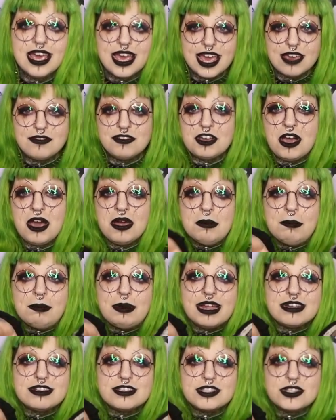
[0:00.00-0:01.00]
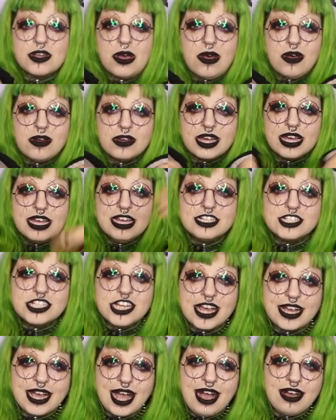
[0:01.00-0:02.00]
If you're going to Bloodstock,
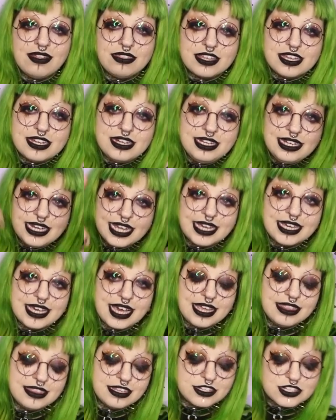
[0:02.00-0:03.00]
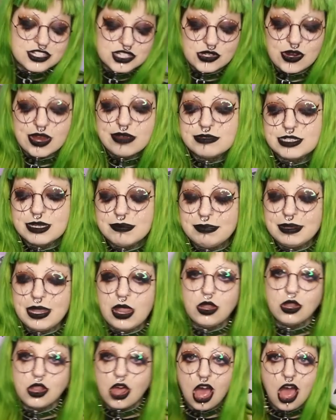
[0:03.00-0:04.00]
check out the link in the description
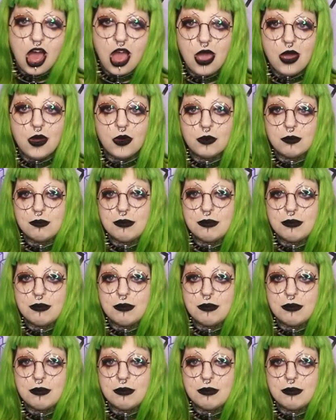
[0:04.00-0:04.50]
below.